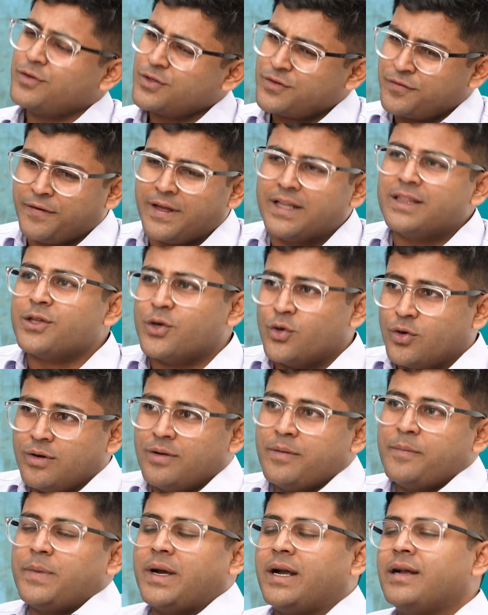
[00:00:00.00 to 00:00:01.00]
It was fun
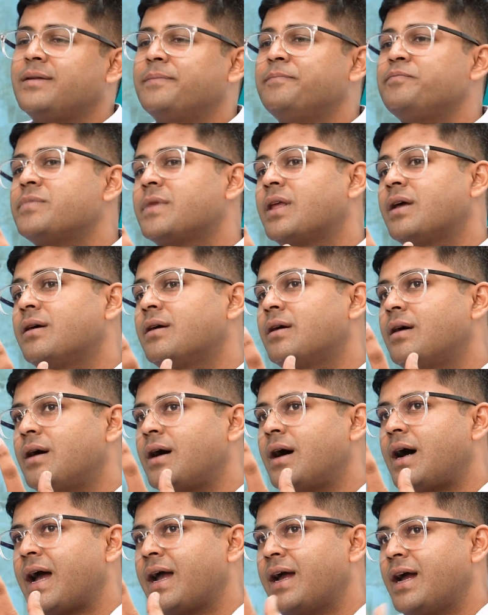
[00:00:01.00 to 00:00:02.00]
though, but
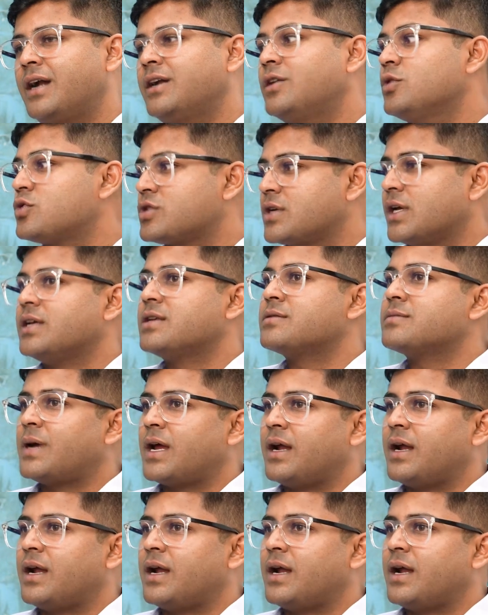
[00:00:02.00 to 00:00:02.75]
I had to change